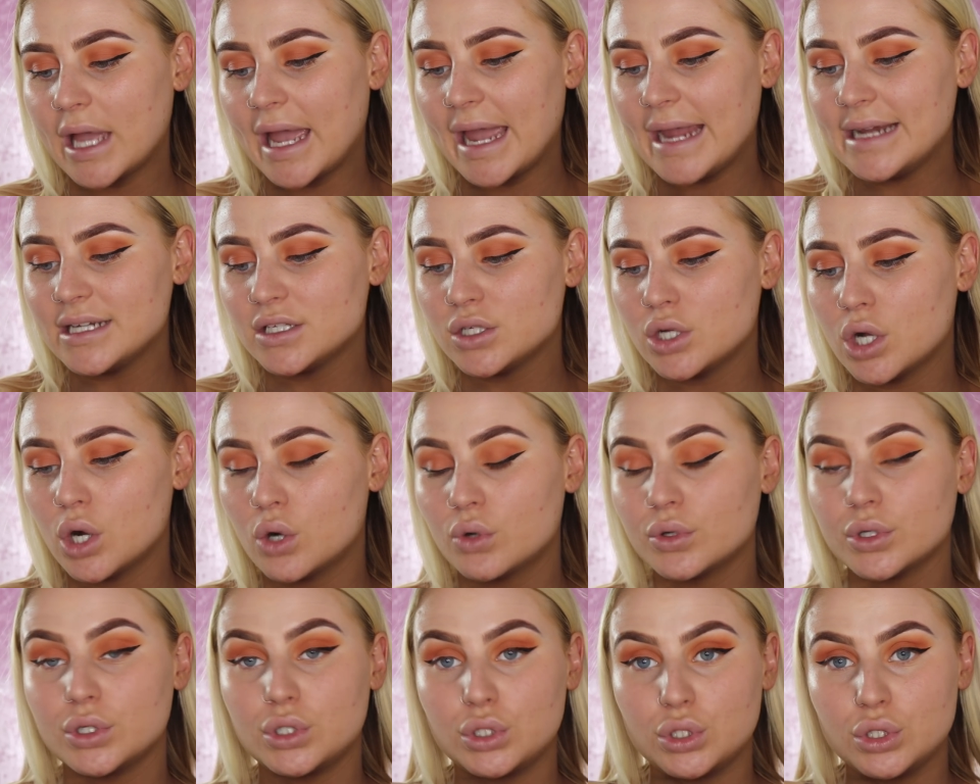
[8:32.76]
eight
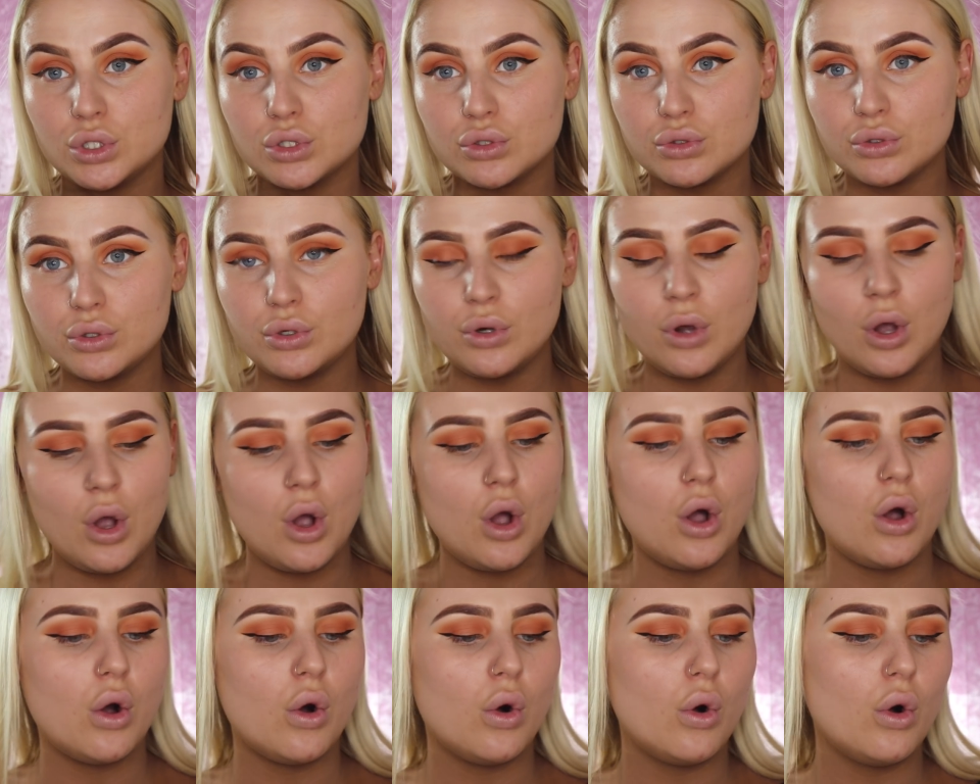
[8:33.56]
Golden Neutral,
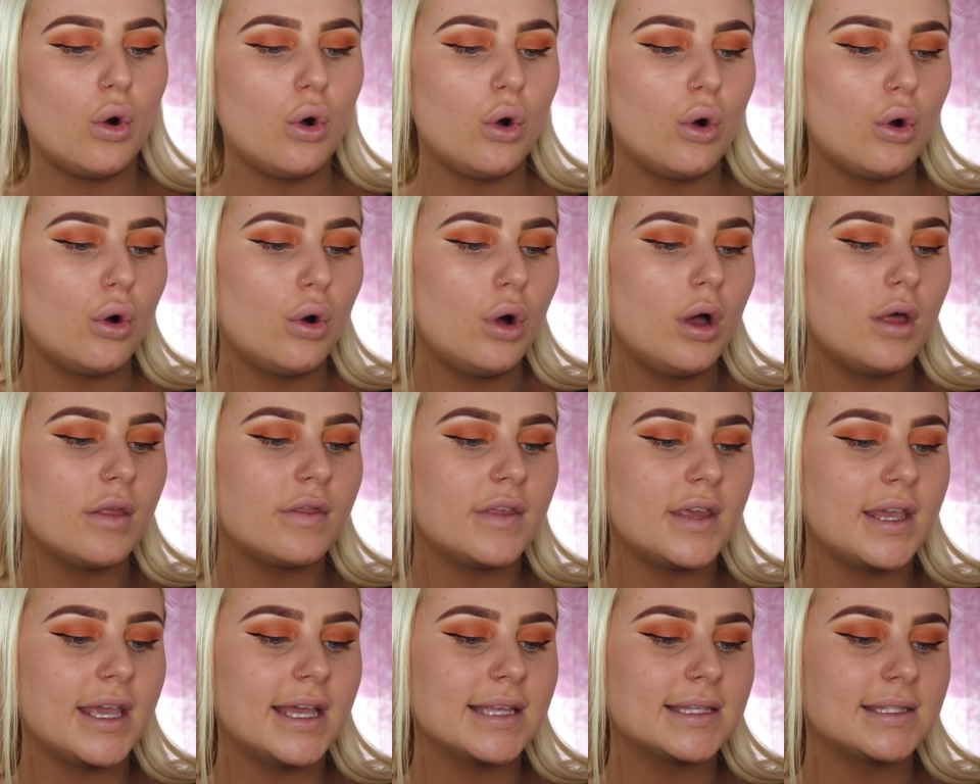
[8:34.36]
or
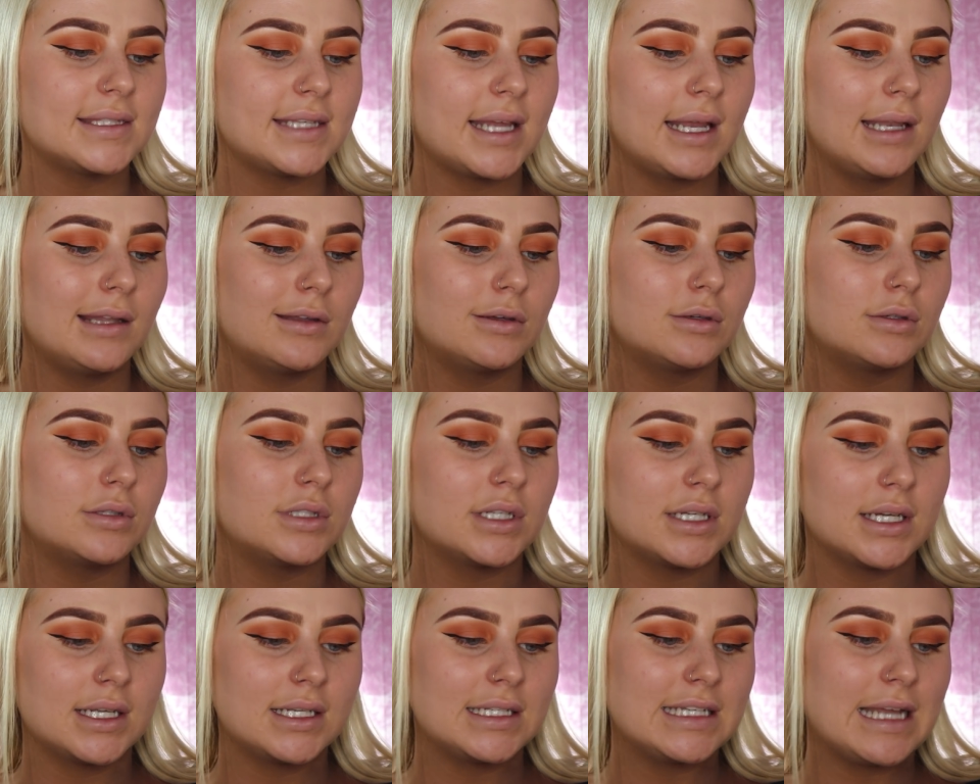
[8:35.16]
the Estee
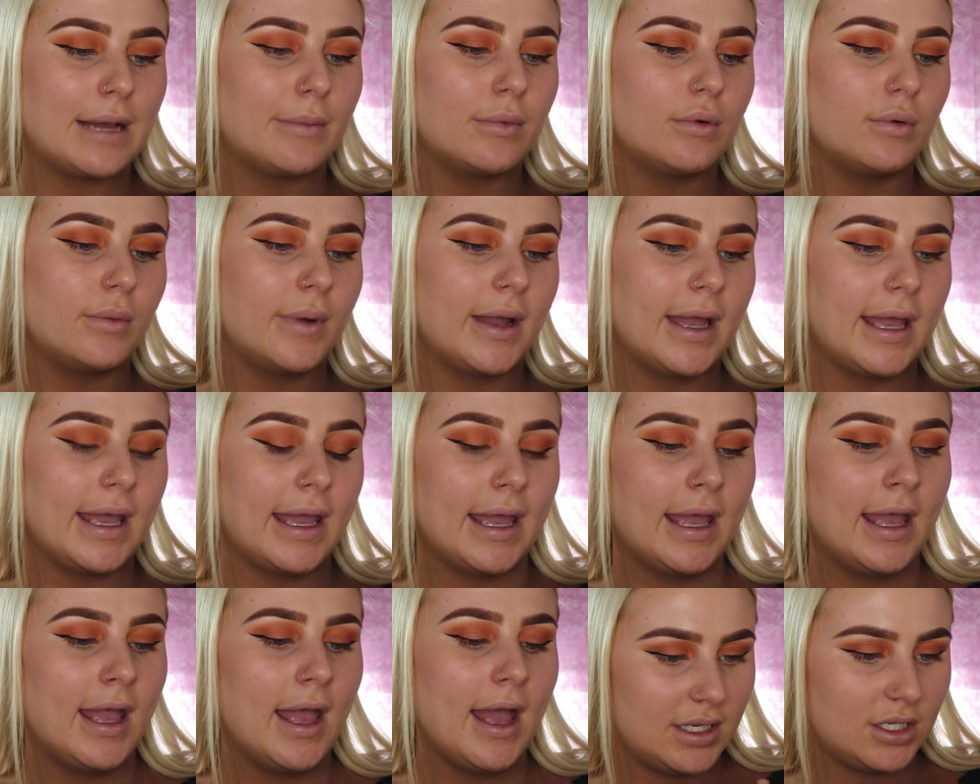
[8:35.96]
Lauder Double
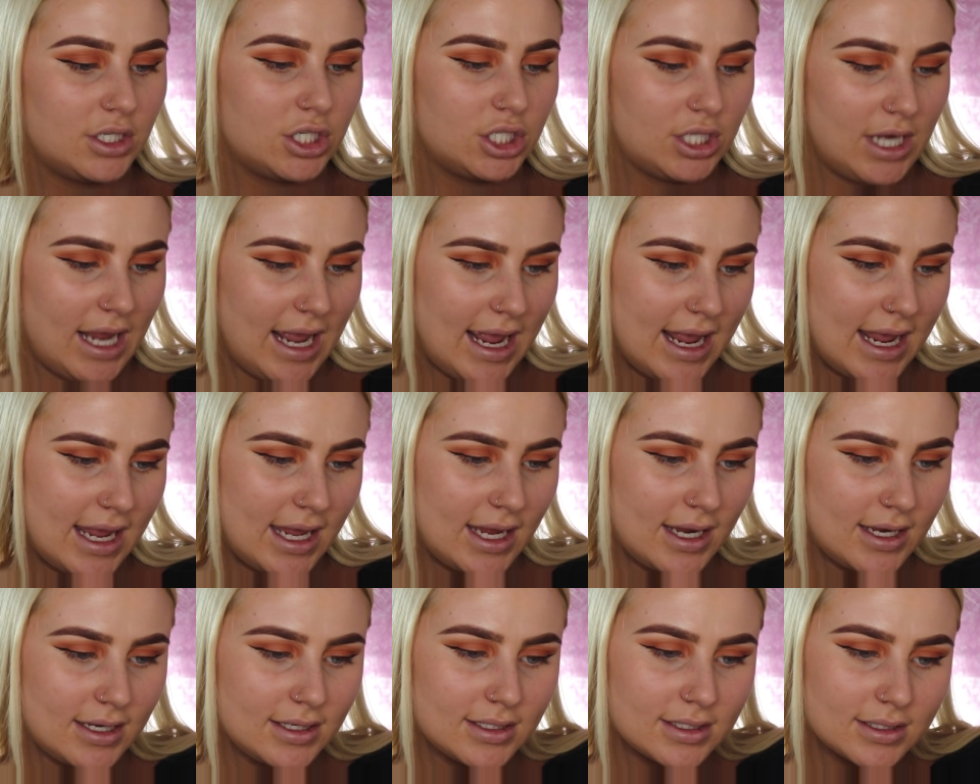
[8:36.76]
Wear in
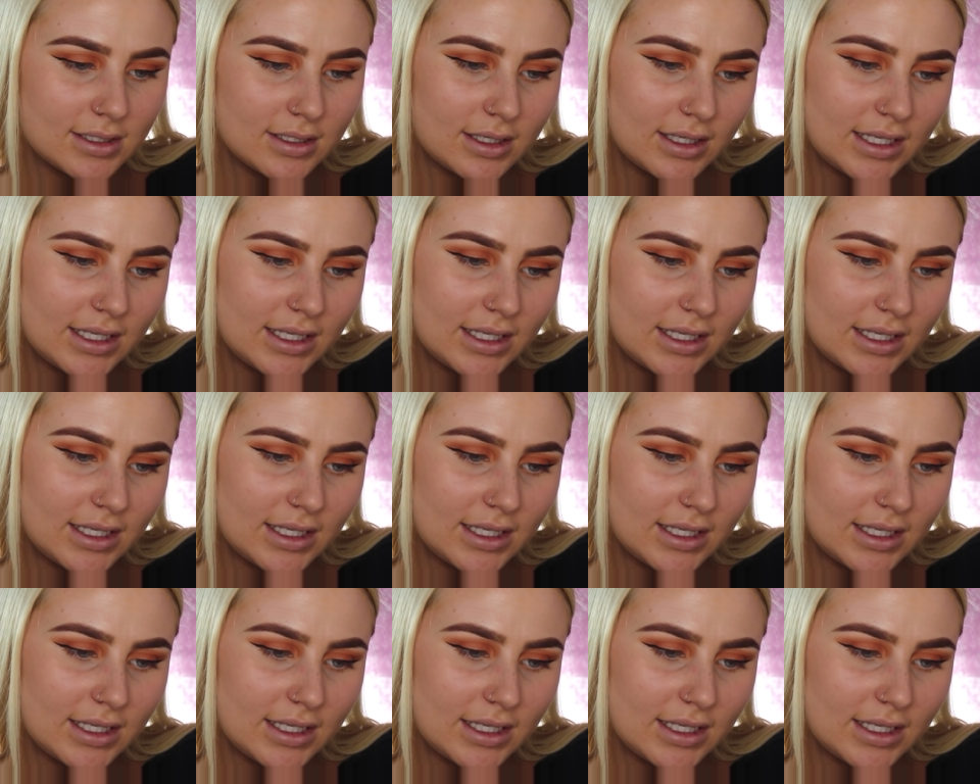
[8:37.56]
shade